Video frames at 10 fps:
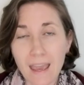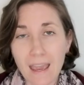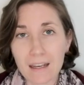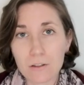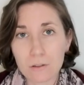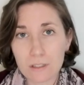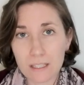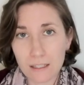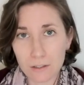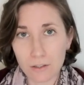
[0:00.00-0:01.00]
And you'll
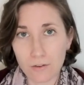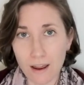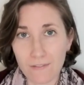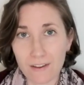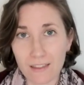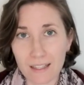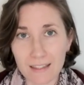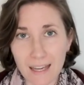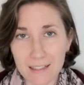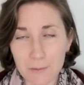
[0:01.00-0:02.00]
see on the graphic
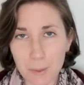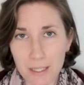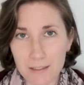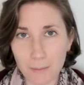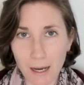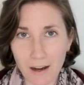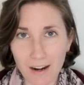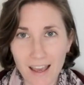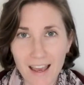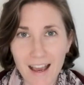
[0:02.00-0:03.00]
that that speaks
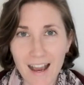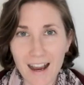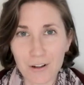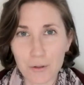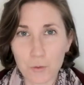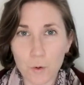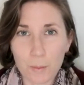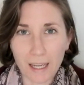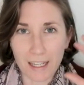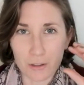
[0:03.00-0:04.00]
about how
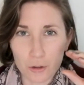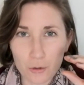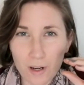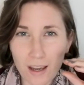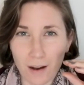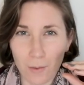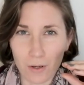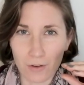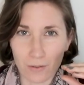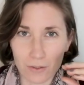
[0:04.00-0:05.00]
trauma can shrink our
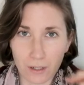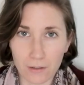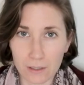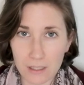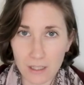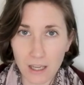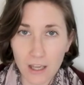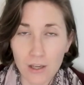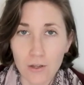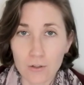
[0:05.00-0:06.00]
window of tolerance.
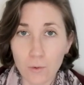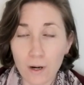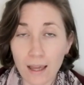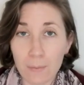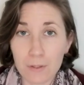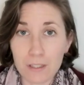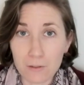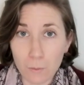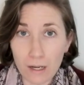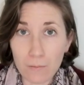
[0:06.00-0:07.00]
So what happens
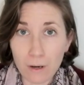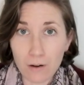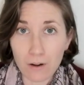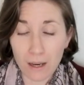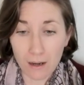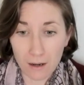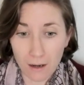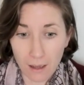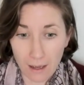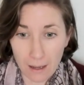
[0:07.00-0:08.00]
is when we're
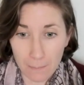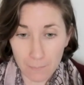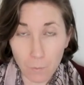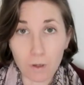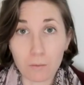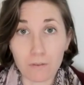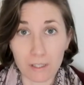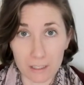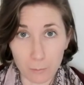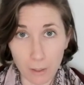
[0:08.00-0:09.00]
in, um, when we've
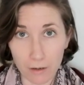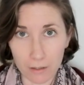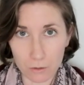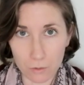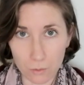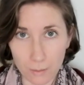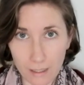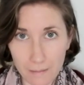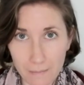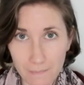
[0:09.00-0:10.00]
experienced
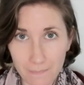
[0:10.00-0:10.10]
trauma,